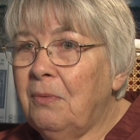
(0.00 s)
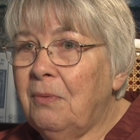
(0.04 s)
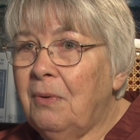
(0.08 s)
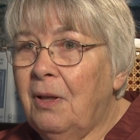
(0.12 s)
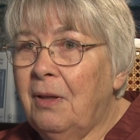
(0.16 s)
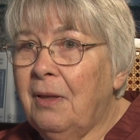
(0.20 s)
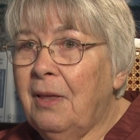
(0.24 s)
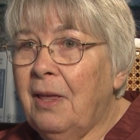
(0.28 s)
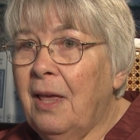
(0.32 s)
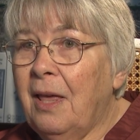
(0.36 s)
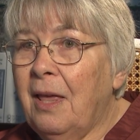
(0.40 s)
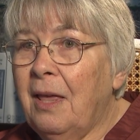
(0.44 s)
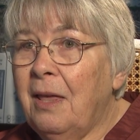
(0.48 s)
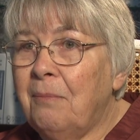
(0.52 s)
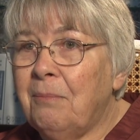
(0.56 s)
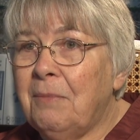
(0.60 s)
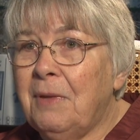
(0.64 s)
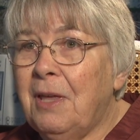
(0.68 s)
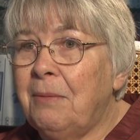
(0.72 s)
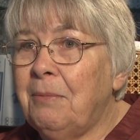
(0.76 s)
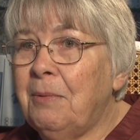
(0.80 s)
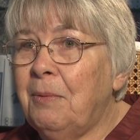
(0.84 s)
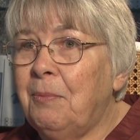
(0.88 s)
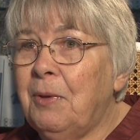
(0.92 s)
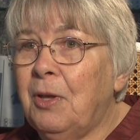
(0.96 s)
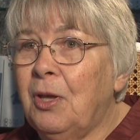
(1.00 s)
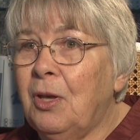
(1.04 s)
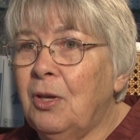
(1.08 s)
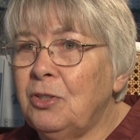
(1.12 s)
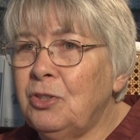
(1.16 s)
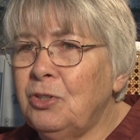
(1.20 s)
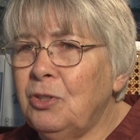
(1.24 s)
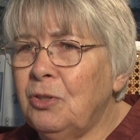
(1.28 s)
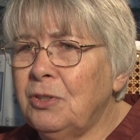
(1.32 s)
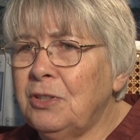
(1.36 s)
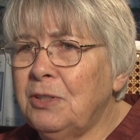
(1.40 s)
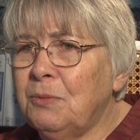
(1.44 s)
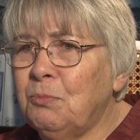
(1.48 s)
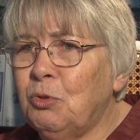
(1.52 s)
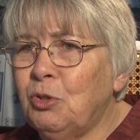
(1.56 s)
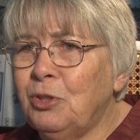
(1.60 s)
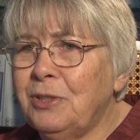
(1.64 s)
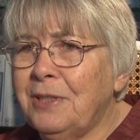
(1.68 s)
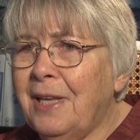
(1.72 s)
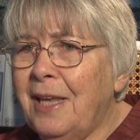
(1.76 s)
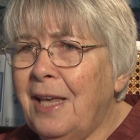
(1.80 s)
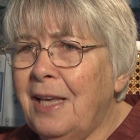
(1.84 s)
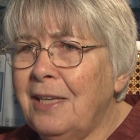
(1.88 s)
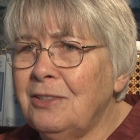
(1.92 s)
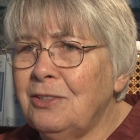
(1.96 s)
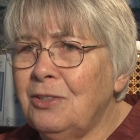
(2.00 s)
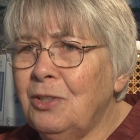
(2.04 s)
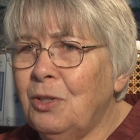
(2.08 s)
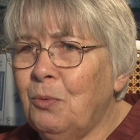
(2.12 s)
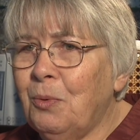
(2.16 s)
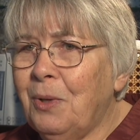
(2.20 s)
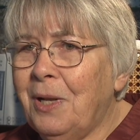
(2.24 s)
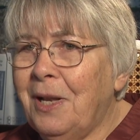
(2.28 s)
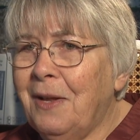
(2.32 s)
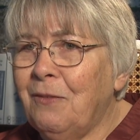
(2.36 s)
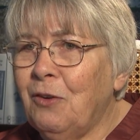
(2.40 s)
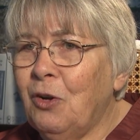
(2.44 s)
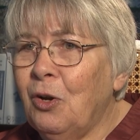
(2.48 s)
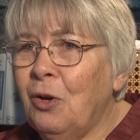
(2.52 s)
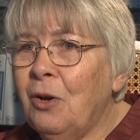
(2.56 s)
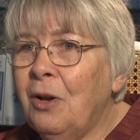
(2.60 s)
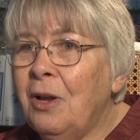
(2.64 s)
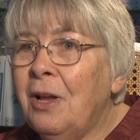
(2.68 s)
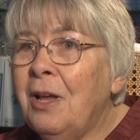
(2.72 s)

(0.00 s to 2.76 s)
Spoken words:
okay, maybe because you're a sportscaster or whatever.